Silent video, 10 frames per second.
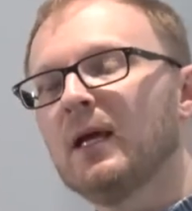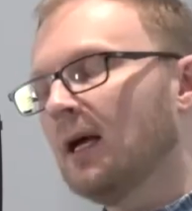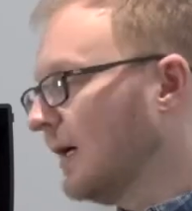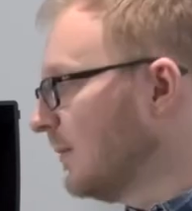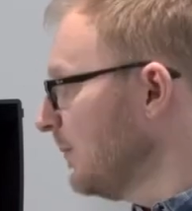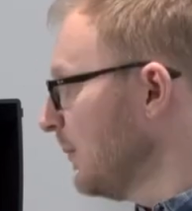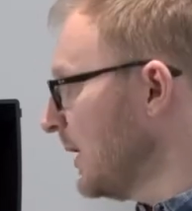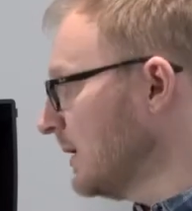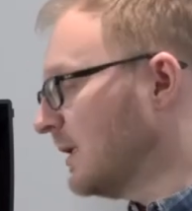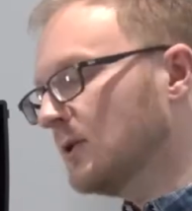
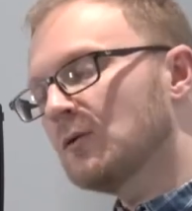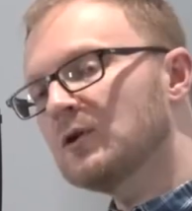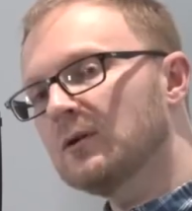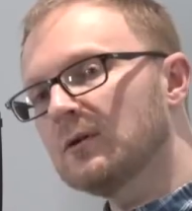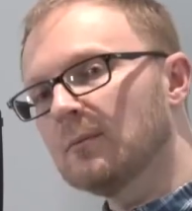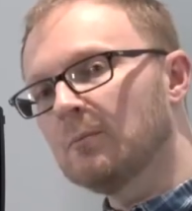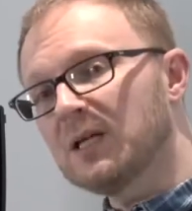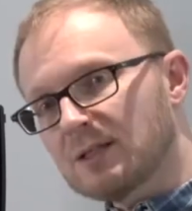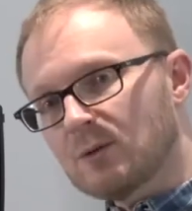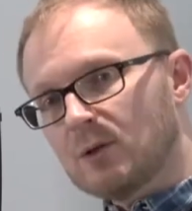But it is also
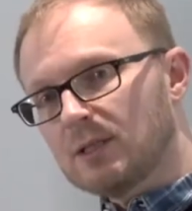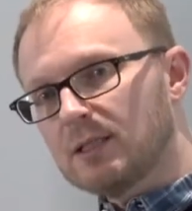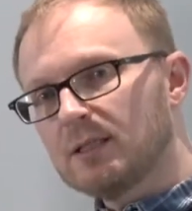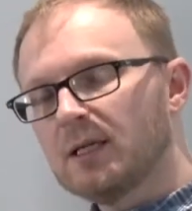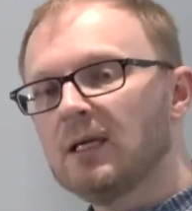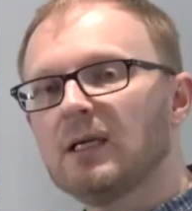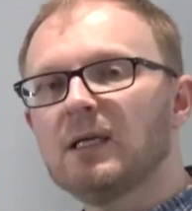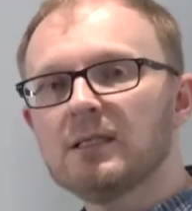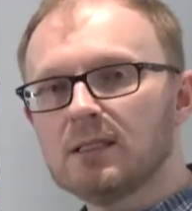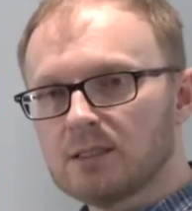better quality,
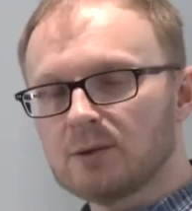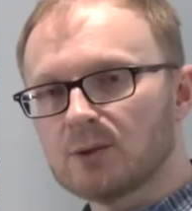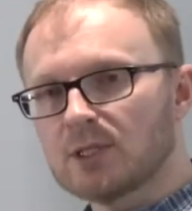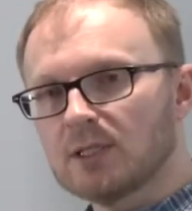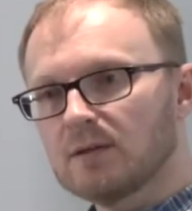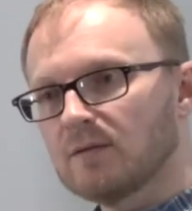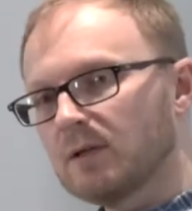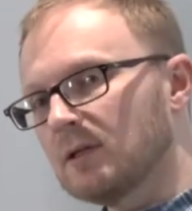easier to achieve.